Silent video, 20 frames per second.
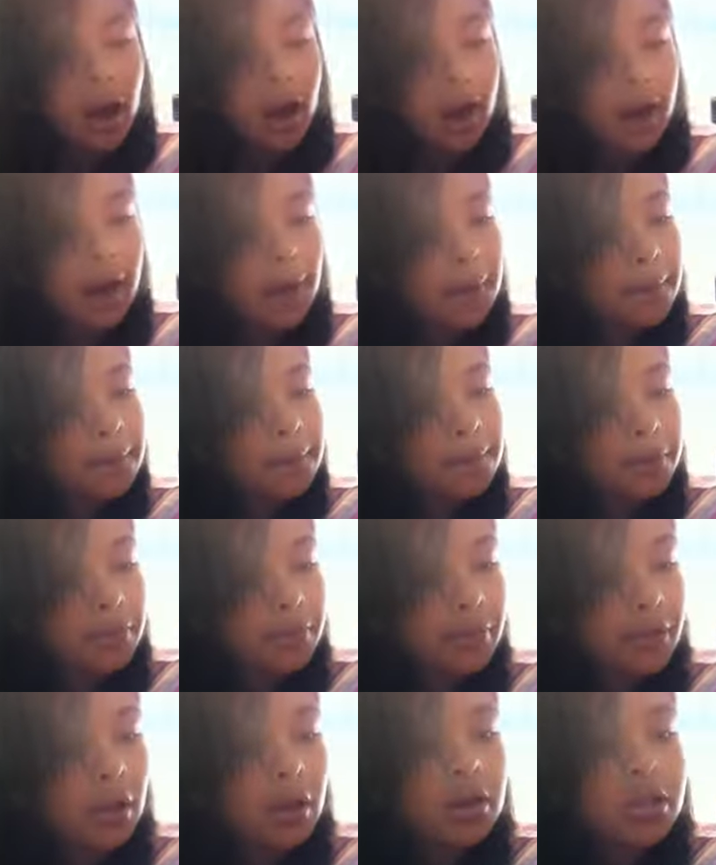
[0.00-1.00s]
Um,
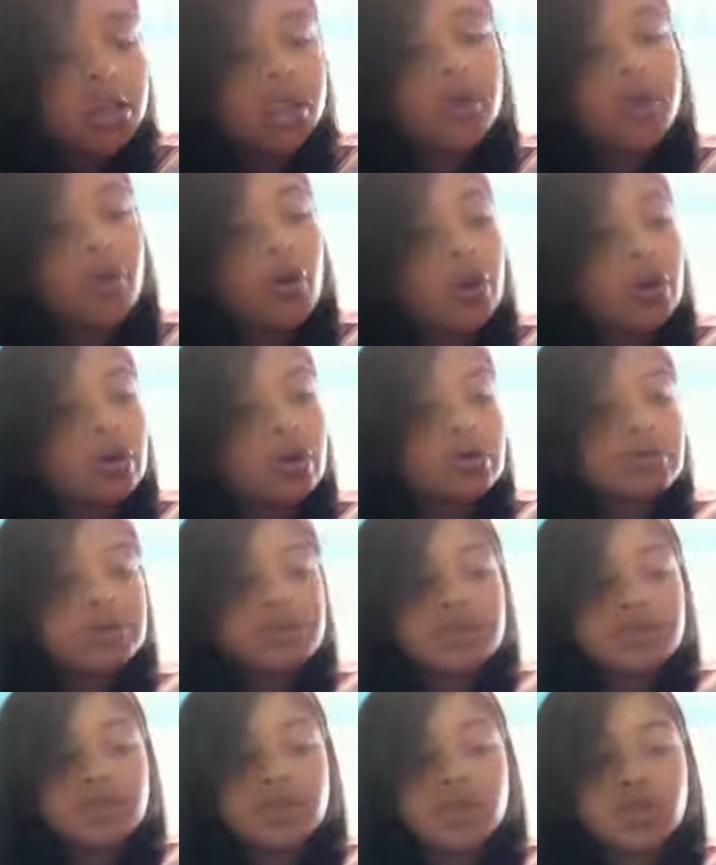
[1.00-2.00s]

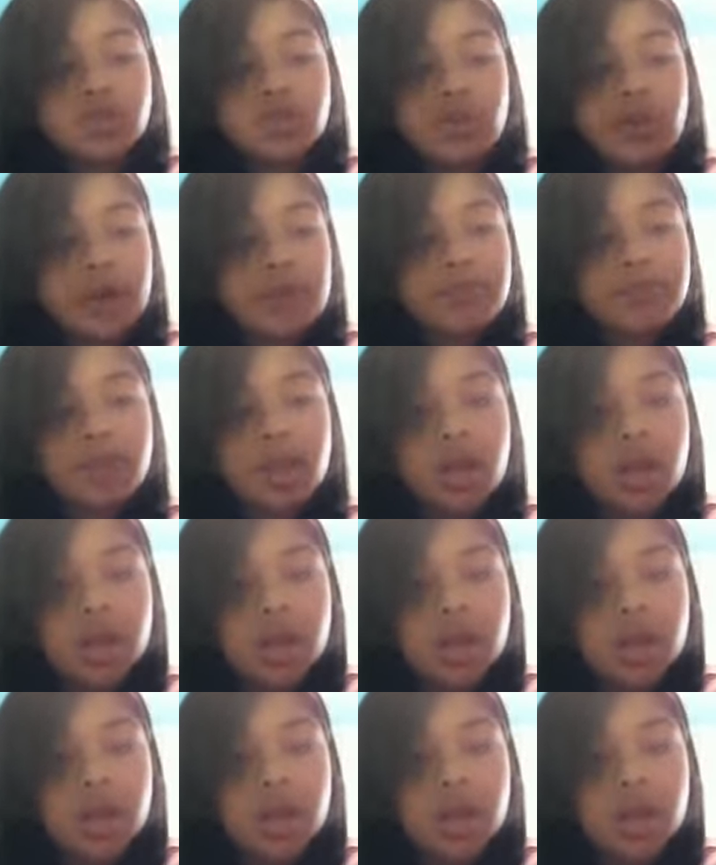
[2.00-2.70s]
Ulta, Sephora.